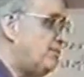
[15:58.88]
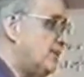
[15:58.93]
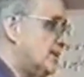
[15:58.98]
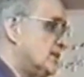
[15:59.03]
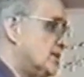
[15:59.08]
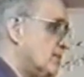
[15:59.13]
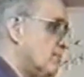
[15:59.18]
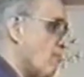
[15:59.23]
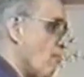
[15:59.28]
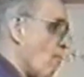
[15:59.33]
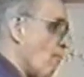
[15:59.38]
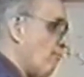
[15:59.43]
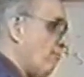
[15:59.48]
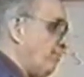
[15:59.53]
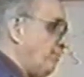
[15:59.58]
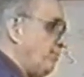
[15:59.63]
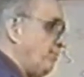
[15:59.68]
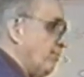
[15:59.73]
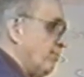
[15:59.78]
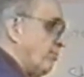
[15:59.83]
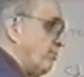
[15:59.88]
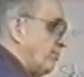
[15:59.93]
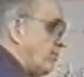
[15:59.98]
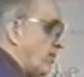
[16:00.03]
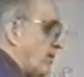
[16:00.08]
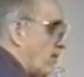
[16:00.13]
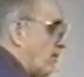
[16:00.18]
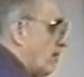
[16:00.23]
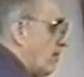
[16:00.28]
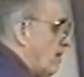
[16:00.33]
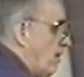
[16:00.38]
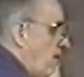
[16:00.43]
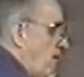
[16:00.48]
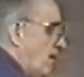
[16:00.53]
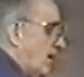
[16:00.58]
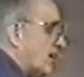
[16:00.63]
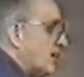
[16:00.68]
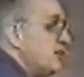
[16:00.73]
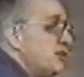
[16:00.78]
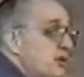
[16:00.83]
a fish.
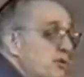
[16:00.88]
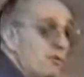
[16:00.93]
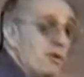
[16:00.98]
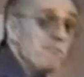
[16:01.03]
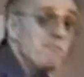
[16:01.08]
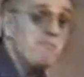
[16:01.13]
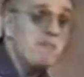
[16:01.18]
Can you